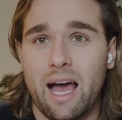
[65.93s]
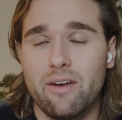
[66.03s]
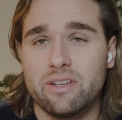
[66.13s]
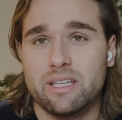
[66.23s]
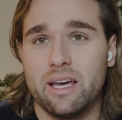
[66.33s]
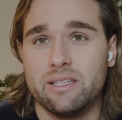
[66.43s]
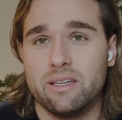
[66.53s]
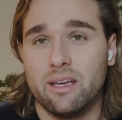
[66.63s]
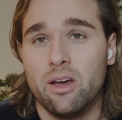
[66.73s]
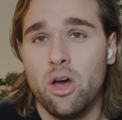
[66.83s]

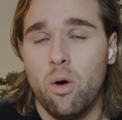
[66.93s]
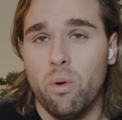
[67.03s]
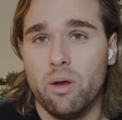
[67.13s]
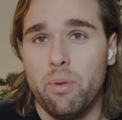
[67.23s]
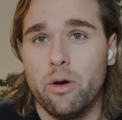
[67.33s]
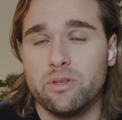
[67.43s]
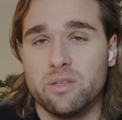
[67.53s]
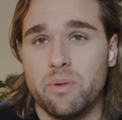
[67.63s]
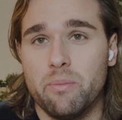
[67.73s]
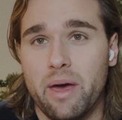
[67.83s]
advertising when a post
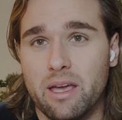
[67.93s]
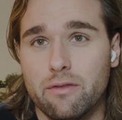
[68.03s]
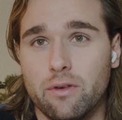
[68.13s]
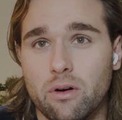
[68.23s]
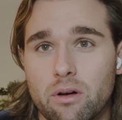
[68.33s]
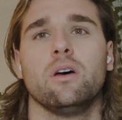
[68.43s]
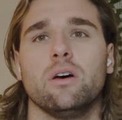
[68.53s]
has been paid for.